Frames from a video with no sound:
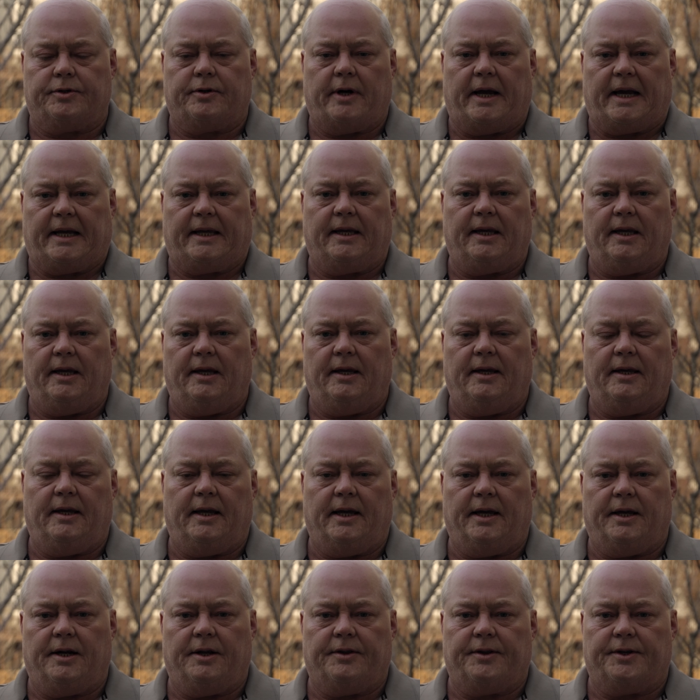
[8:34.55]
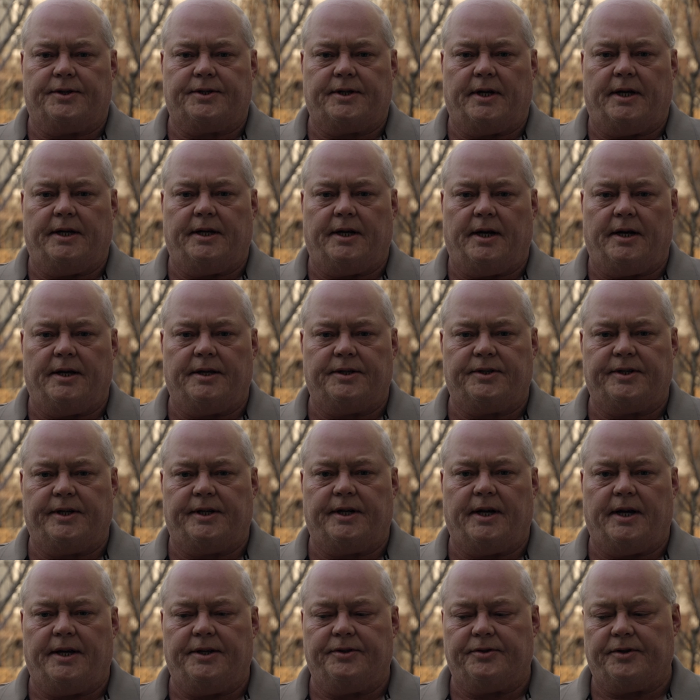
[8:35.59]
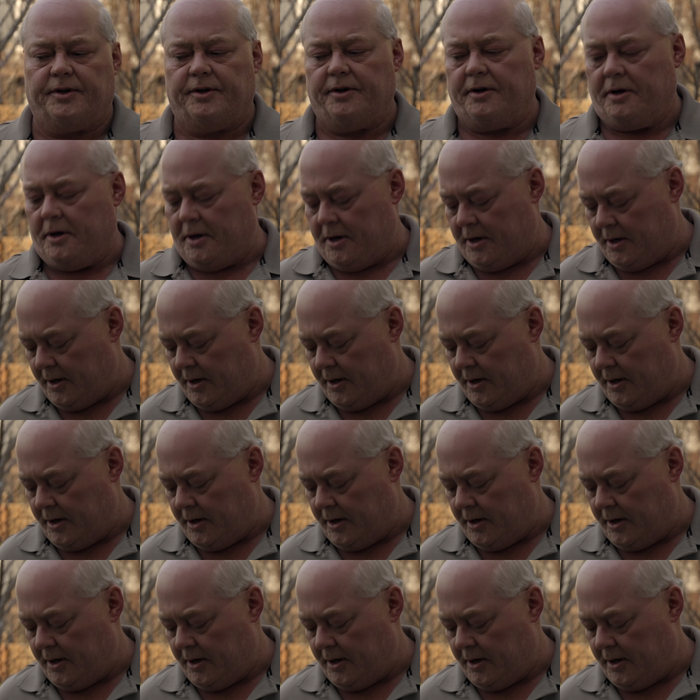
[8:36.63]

Track E and on the Sennheiser,